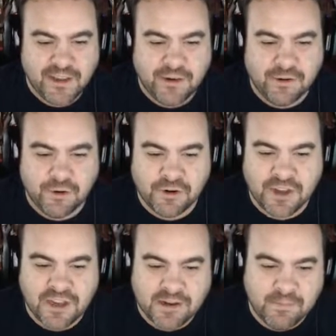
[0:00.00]
Notre
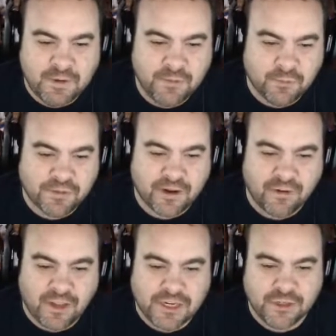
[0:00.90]
Dame, North
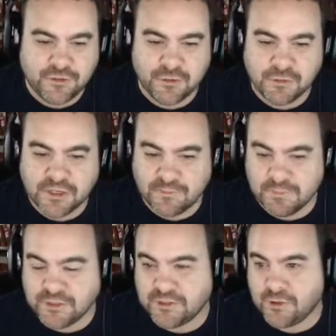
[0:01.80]
Carolina, Duke, and
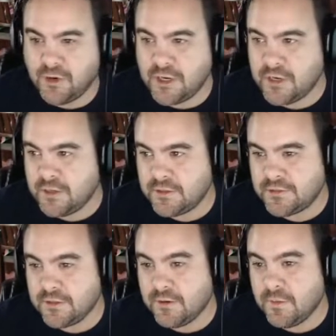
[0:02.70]
Missouri. So